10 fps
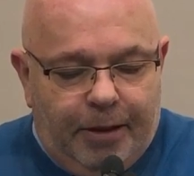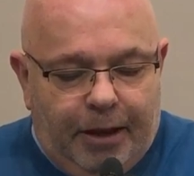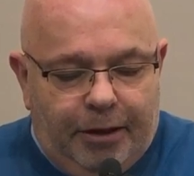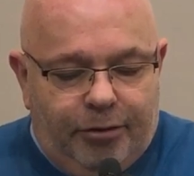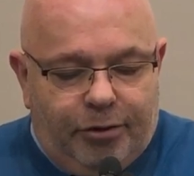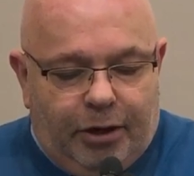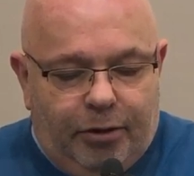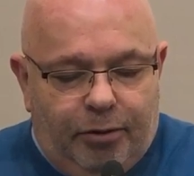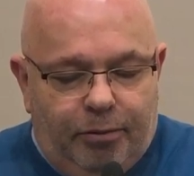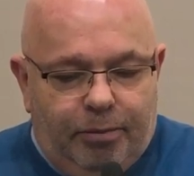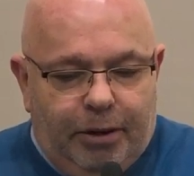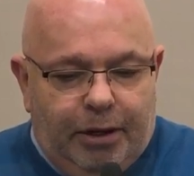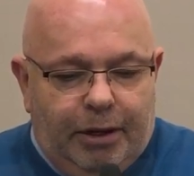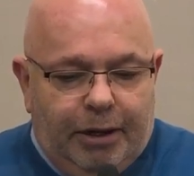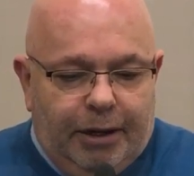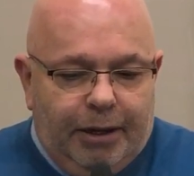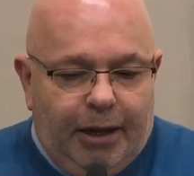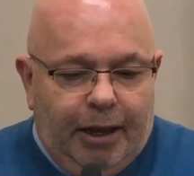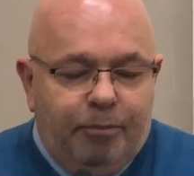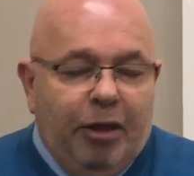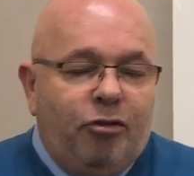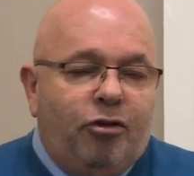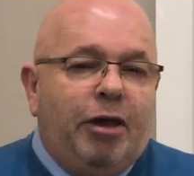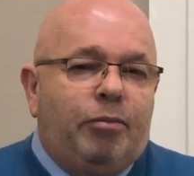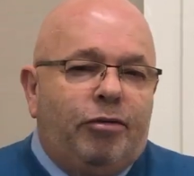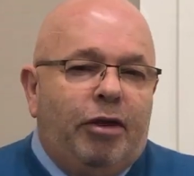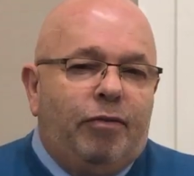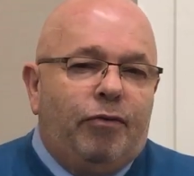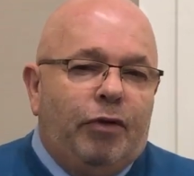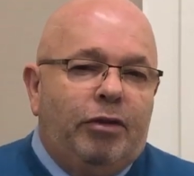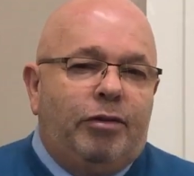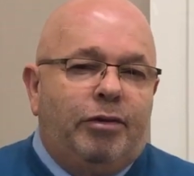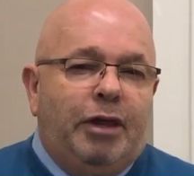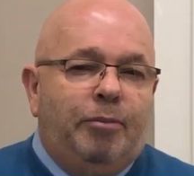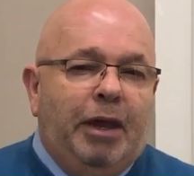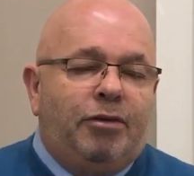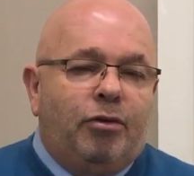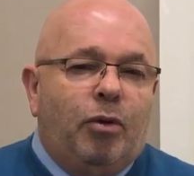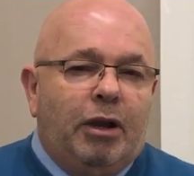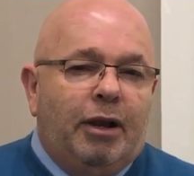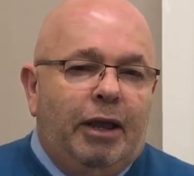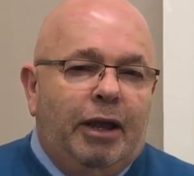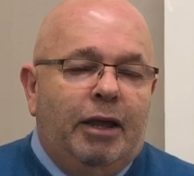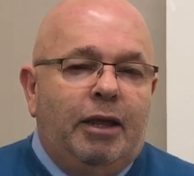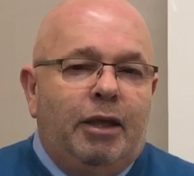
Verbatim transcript: And so uh, in Matthew chapter 7, for instance, that makes it quite clear